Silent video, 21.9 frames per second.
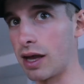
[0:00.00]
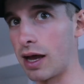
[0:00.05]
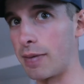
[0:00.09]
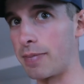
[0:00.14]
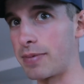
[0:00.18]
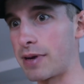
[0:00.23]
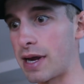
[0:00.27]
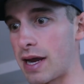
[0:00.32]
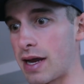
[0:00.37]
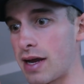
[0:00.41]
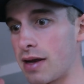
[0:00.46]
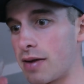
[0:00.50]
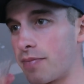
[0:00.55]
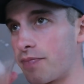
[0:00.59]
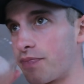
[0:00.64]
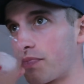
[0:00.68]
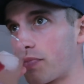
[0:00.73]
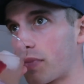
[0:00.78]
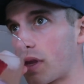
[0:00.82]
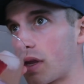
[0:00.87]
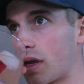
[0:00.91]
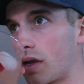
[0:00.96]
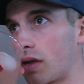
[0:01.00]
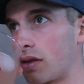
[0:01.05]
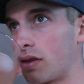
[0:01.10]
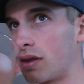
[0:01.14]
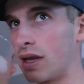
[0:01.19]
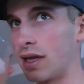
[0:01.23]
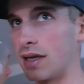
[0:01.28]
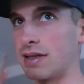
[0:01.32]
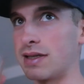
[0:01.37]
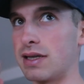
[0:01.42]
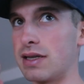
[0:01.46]
update
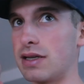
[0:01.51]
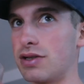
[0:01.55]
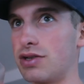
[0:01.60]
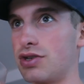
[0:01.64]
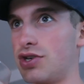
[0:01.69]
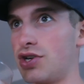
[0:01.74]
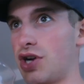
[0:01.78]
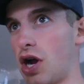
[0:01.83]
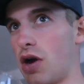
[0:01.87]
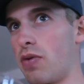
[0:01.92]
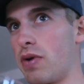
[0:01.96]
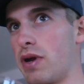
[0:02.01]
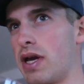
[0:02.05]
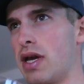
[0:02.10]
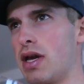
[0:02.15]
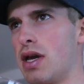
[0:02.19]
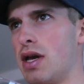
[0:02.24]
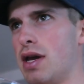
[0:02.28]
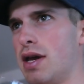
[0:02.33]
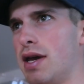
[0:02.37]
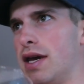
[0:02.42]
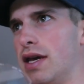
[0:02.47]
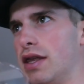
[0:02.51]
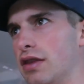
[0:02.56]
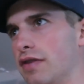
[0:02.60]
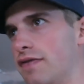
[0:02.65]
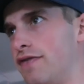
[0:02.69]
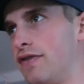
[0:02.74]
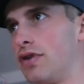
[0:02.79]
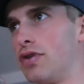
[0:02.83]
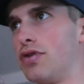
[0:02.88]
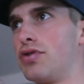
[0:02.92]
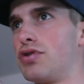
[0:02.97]
this is Joey in the
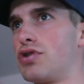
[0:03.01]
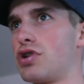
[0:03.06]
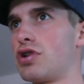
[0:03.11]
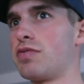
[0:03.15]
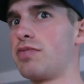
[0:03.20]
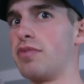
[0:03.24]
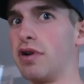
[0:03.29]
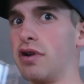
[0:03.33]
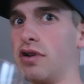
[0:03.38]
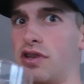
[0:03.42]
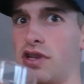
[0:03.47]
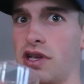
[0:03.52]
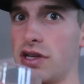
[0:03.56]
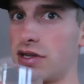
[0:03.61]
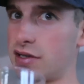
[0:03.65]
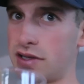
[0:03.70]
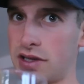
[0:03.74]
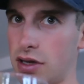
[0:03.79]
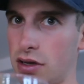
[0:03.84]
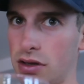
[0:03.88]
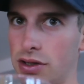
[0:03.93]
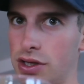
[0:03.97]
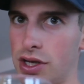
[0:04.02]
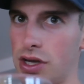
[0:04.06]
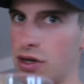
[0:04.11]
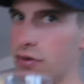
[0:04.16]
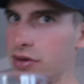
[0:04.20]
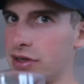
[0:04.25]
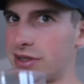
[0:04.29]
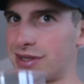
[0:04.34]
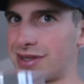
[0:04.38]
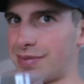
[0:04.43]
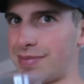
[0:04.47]
future, but to still to you,
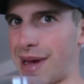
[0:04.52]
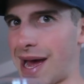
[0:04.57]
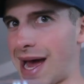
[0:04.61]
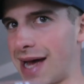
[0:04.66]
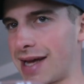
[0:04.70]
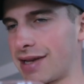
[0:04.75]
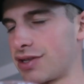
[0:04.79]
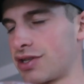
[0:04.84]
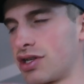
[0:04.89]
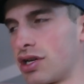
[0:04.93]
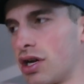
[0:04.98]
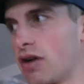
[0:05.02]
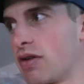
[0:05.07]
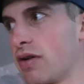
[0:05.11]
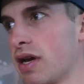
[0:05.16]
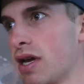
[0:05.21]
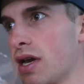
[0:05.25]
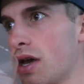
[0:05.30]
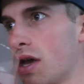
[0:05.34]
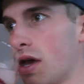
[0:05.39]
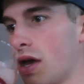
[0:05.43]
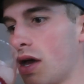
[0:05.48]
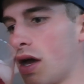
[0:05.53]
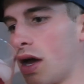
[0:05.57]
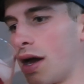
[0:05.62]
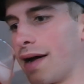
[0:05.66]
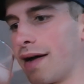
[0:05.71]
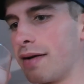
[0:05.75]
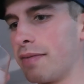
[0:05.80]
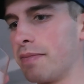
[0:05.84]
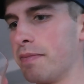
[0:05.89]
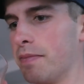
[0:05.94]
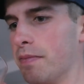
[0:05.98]
it's the past Joey.
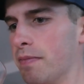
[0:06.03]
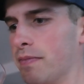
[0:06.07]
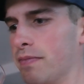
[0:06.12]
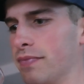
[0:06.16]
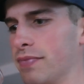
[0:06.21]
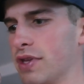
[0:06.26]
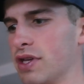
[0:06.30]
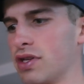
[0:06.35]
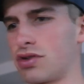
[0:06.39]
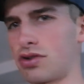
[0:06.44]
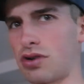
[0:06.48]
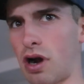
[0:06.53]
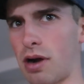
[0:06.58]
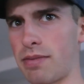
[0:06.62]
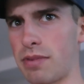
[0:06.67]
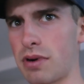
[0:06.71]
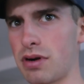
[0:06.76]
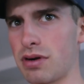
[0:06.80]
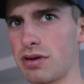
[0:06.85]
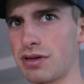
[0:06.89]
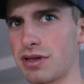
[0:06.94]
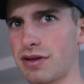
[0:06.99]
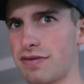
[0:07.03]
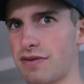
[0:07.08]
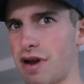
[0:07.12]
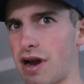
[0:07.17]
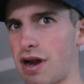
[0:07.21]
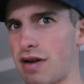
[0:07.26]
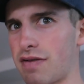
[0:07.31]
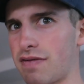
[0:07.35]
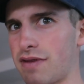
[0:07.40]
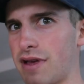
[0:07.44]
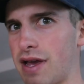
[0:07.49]
Um, the strawberries have
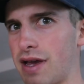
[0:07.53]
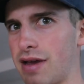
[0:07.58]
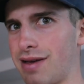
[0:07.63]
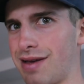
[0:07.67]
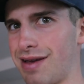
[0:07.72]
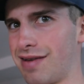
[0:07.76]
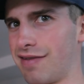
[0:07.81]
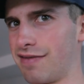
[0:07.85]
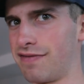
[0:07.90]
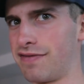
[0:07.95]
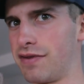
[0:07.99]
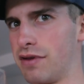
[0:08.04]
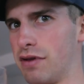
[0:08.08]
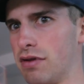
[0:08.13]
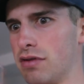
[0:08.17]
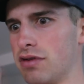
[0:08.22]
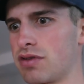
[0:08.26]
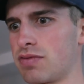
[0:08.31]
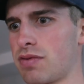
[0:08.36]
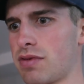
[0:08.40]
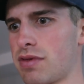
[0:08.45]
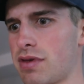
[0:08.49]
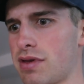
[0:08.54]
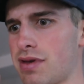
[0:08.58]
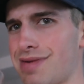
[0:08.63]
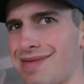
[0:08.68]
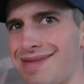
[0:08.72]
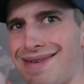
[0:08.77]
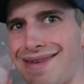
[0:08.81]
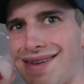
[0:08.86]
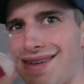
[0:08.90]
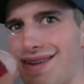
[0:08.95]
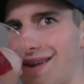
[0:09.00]
kind of like infused with it,
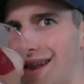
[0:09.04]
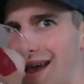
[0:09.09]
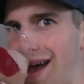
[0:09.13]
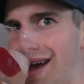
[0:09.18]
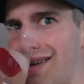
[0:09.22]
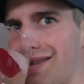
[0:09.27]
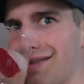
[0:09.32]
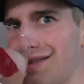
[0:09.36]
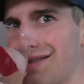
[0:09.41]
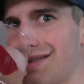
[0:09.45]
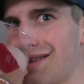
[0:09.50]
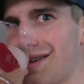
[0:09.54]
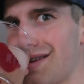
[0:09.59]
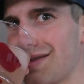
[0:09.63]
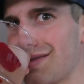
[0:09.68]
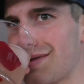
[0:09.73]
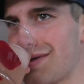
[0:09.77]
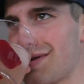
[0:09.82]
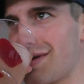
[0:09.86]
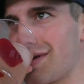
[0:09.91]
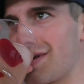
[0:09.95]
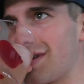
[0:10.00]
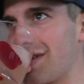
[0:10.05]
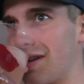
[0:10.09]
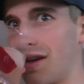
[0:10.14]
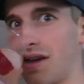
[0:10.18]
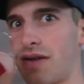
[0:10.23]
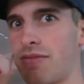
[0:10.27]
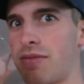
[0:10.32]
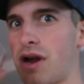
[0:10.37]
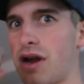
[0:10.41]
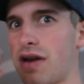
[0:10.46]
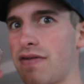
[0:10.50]
and it actually tastes pretty good. Like
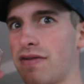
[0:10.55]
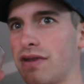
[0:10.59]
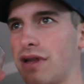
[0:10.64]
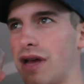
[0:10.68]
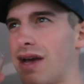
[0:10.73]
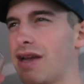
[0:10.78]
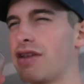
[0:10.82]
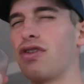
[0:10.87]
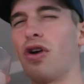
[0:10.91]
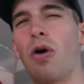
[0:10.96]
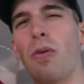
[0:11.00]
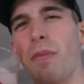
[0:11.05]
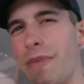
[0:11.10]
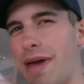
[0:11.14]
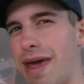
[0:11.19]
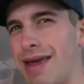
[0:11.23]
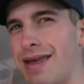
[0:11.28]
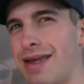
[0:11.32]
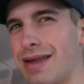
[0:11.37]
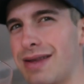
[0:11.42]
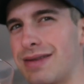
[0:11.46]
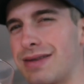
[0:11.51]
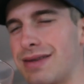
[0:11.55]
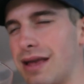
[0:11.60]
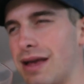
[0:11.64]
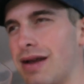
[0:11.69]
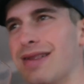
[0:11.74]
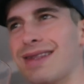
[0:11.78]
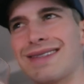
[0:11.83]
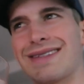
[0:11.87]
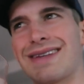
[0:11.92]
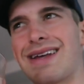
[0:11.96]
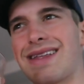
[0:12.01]
I'm not even lying. Don't make it
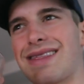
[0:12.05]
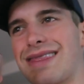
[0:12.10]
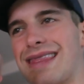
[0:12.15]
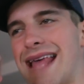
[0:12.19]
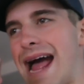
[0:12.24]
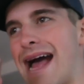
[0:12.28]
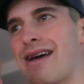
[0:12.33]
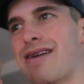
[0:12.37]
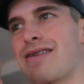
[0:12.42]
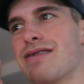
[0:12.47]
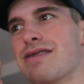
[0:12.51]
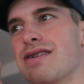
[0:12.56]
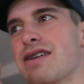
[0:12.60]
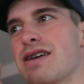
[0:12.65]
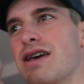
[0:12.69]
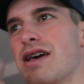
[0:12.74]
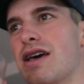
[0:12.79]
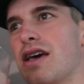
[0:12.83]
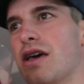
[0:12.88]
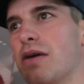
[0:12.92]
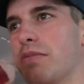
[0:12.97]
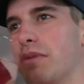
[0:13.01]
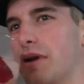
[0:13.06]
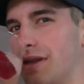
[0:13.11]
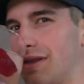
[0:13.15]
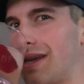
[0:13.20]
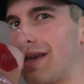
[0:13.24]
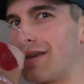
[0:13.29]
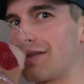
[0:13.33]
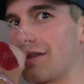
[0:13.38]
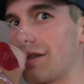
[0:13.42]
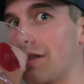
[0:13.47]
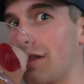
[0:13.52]
still; it's not that good, but it
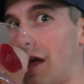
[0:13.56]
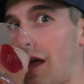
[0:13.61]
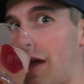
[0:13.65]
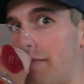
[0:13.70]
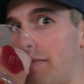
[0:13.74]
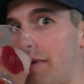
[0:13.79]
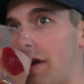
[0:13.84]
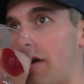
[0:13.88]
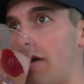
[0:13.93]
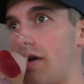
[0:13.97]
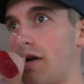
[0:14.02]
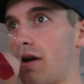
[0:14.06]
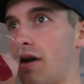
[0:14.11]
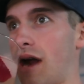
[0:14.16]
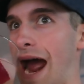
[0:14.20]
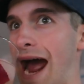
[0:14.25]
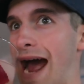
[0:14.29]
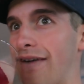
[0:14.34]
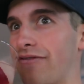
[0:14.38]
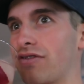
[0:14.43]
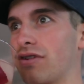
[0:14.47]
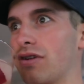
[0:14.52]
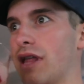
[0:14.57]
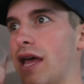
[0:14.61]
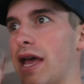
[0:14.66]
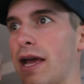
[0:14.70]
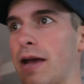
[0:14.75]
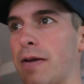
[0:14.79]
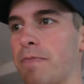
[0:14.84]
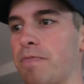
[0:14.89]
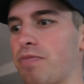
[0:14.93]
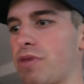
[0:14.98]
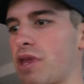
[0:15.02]
tastes a lot better after
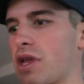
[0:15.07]
like